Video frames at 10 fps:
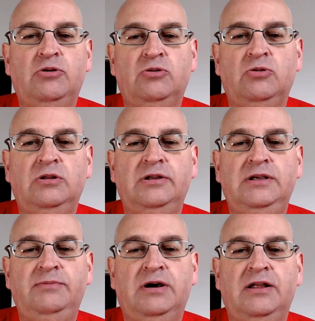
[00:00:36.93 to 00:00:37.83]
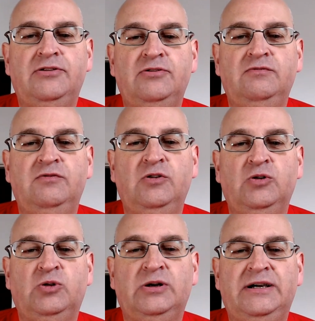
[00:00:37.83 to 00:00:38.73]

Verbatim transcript: all the bathroom floor,